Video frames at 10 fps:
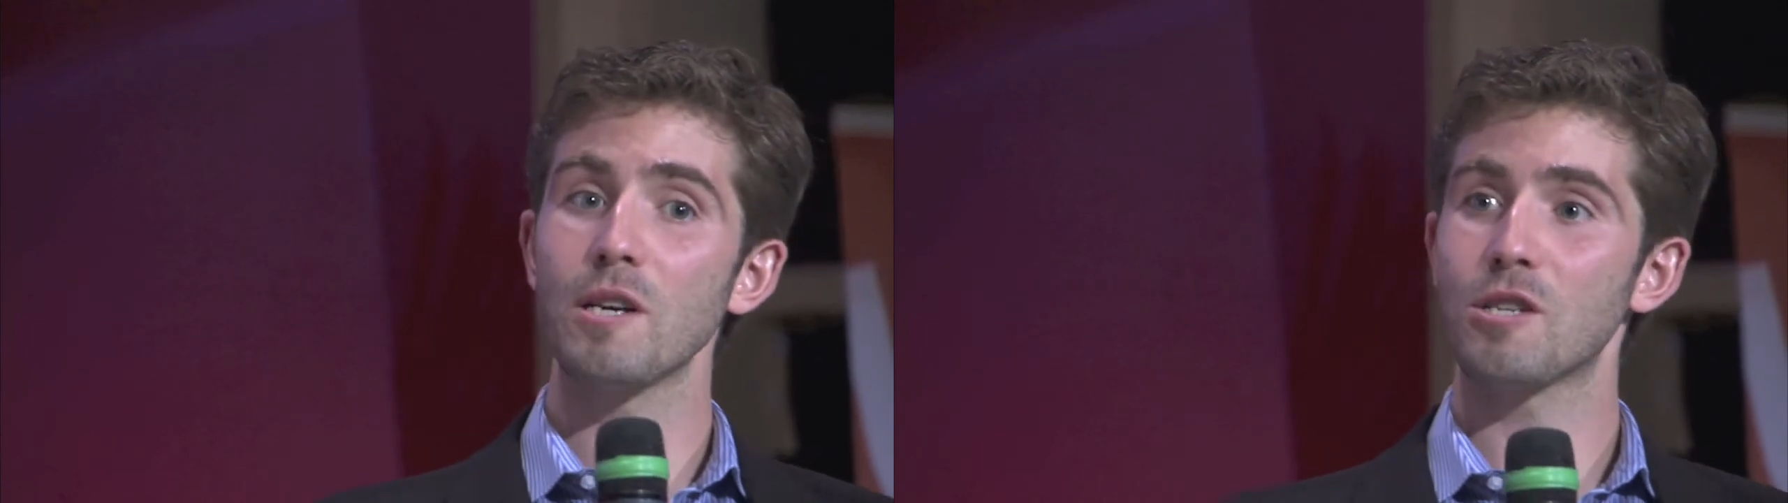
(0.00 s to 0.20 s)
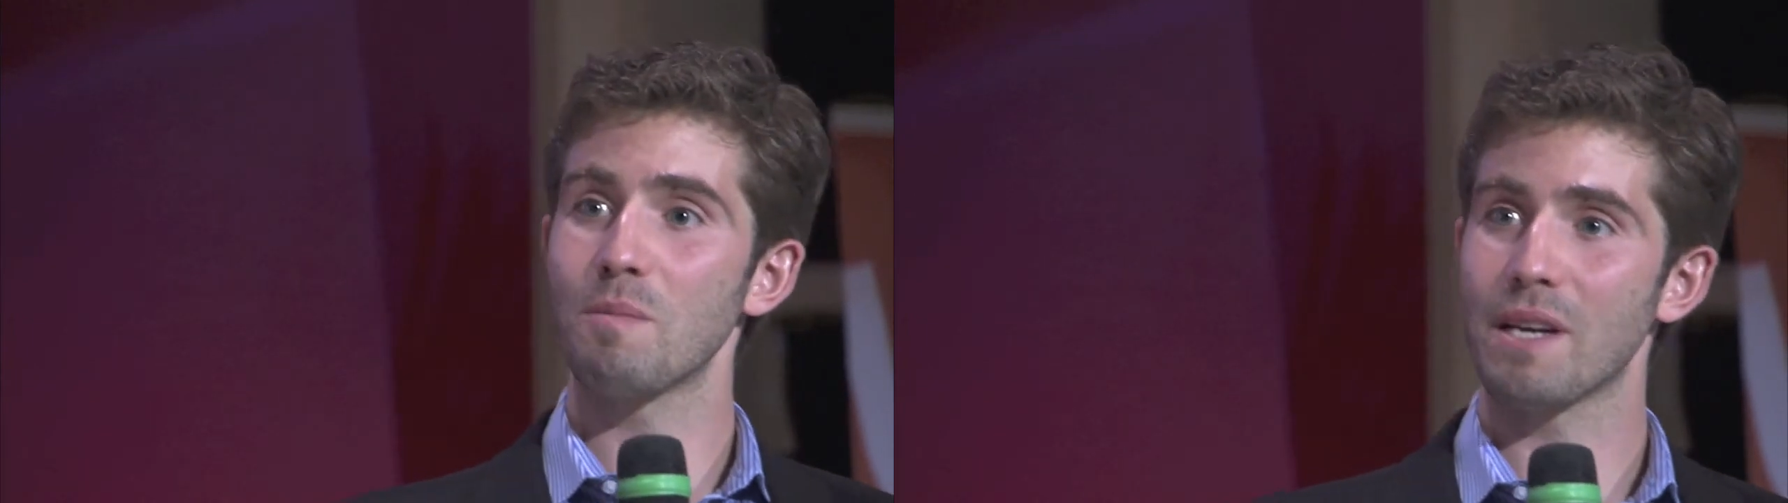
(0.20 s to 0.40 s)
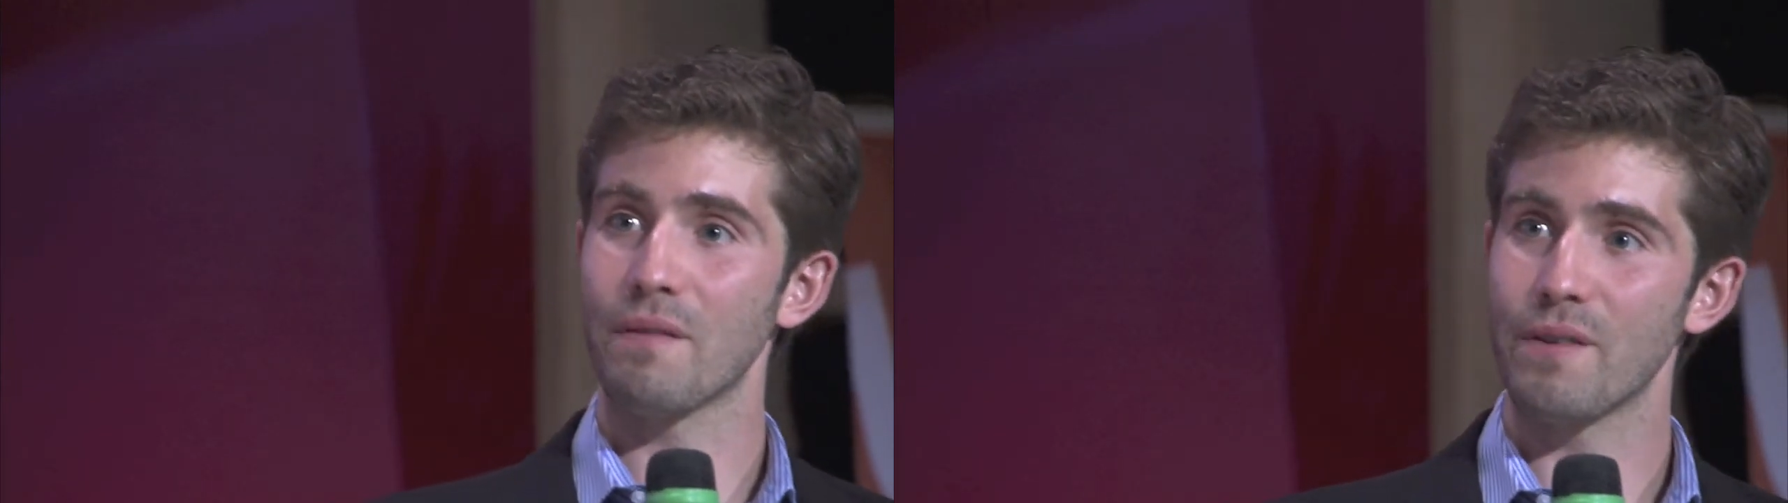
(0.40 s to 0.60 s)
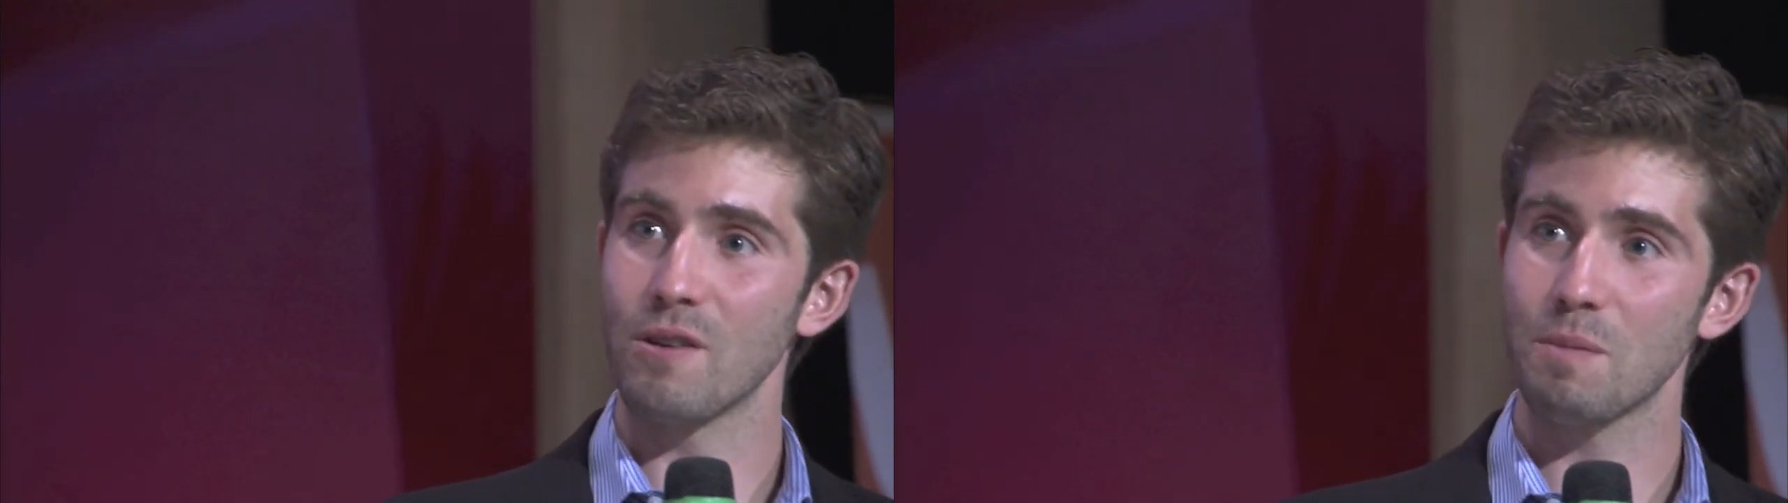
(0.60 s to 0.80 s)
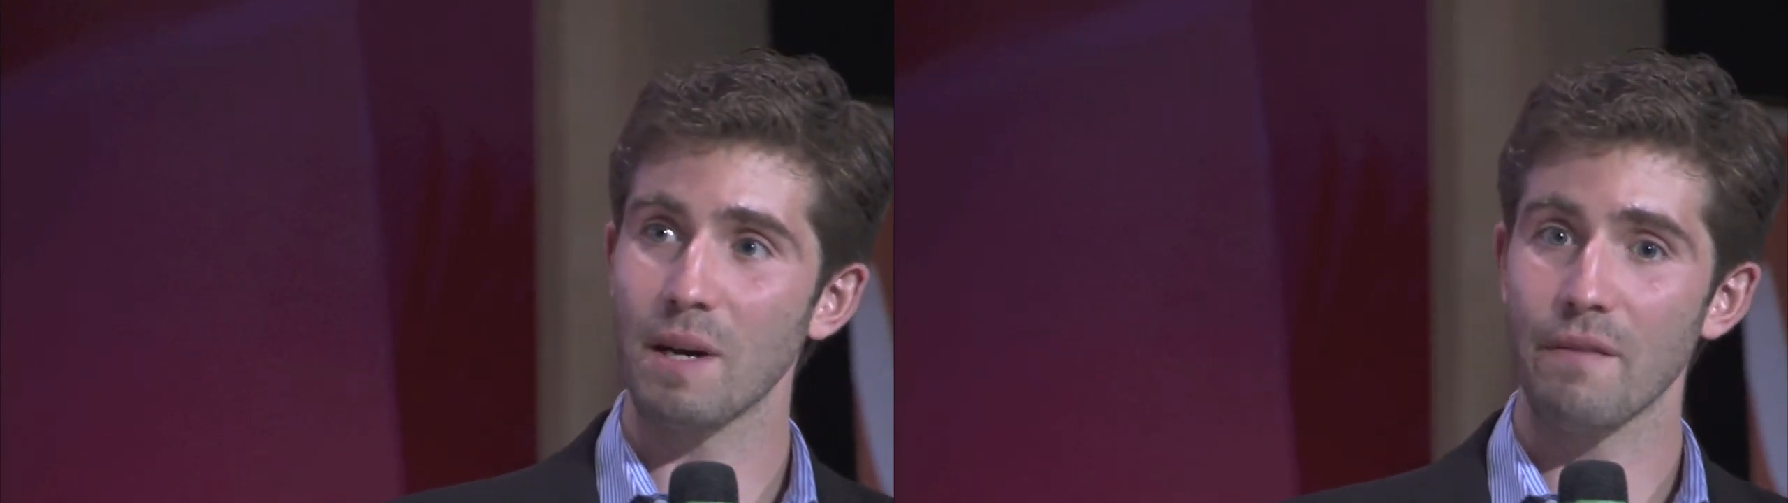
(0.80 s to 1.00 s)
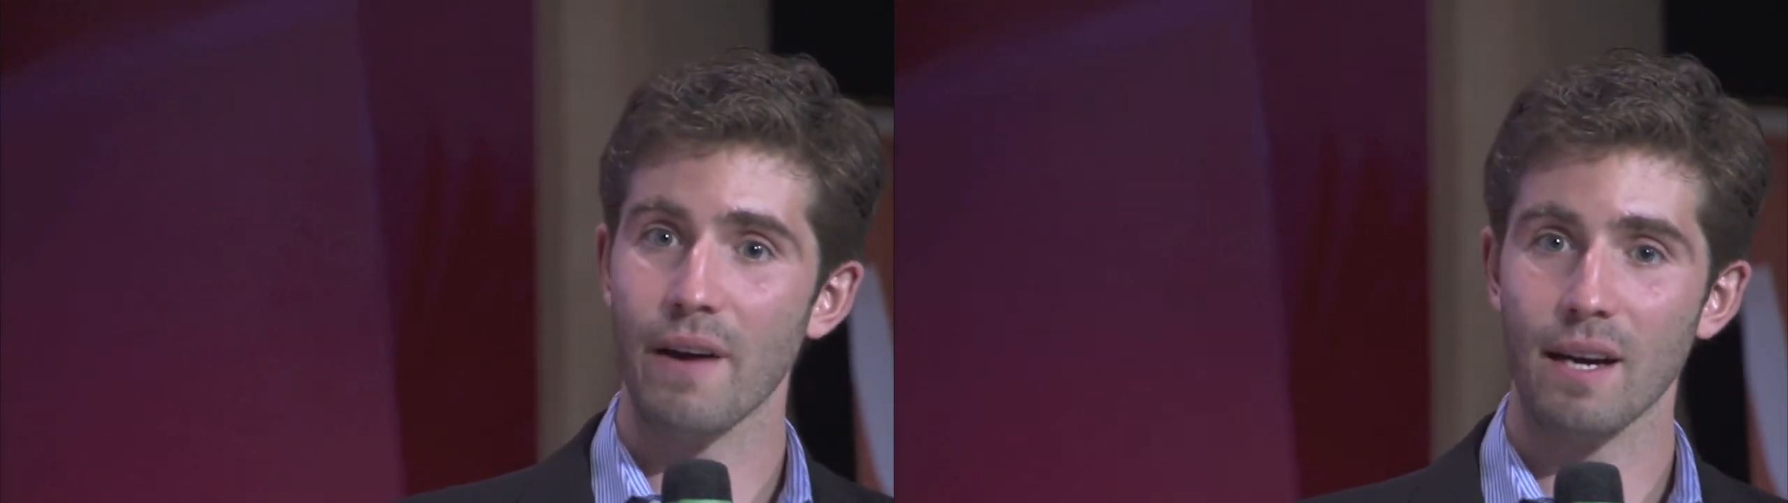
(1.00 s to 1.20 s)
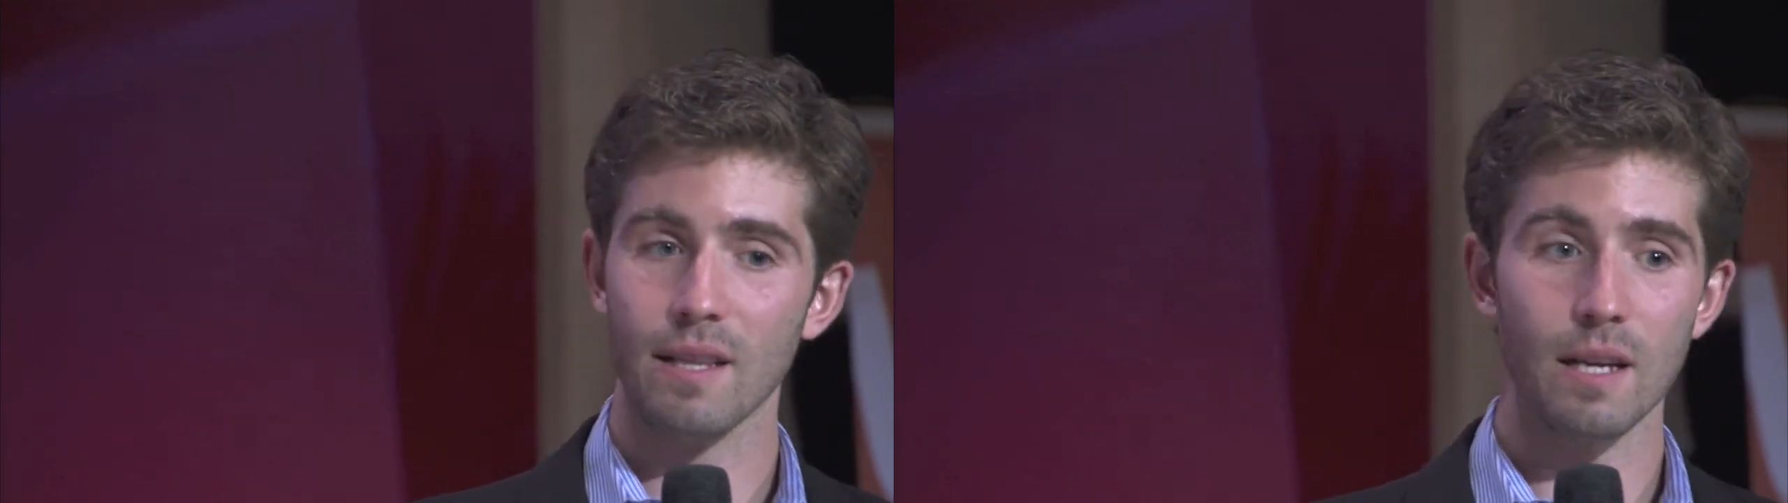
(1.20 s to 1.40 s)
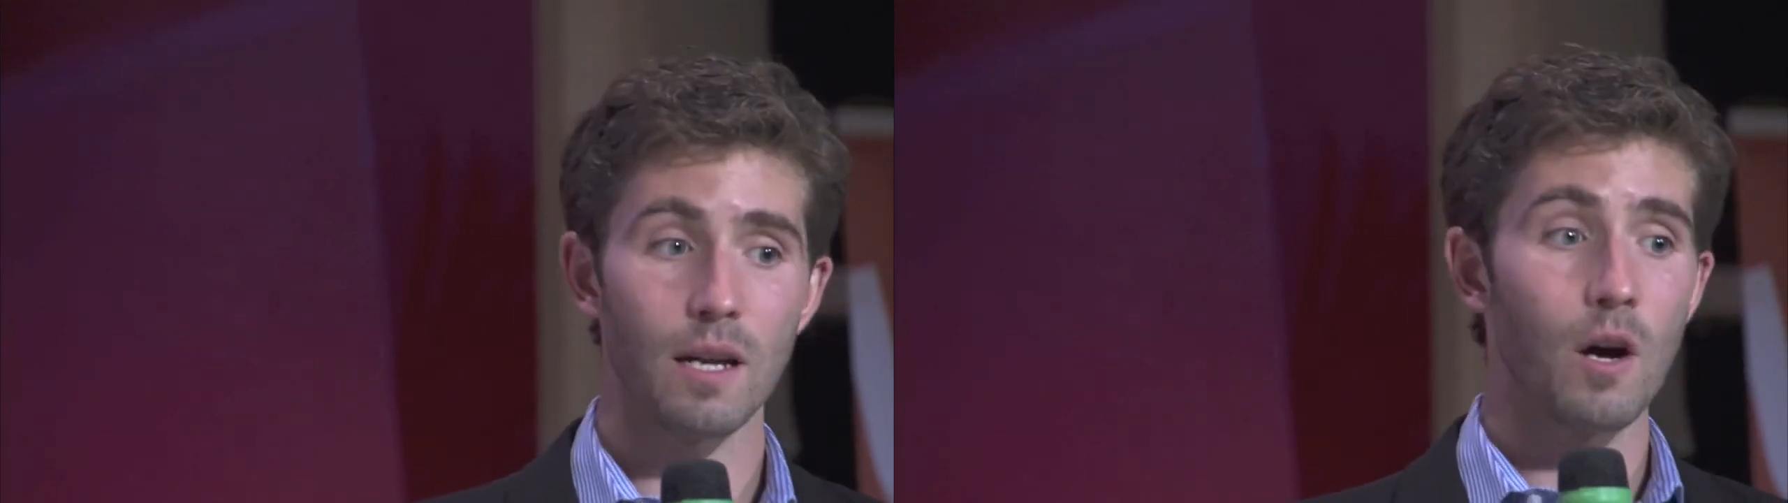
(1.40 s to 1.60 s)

should be confused by the fact that